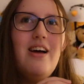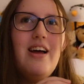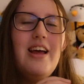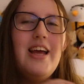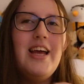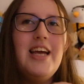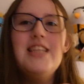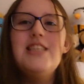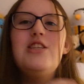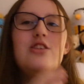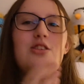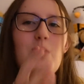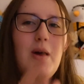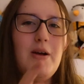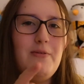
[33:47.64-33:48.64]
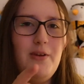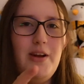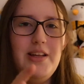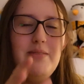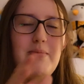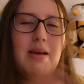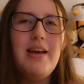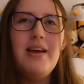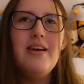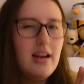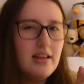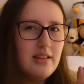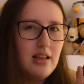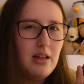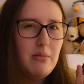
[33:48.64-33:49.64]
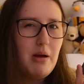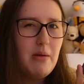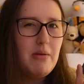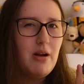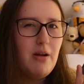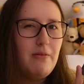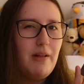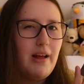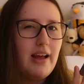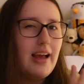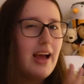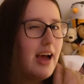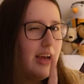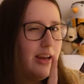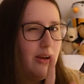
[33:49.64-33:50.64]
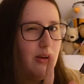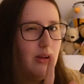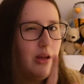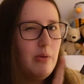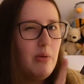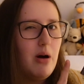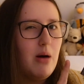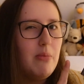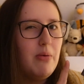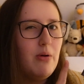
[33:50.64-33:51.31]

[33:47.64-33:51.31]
it is just quite funny to me. And it's a little moment of like, I know who you are, but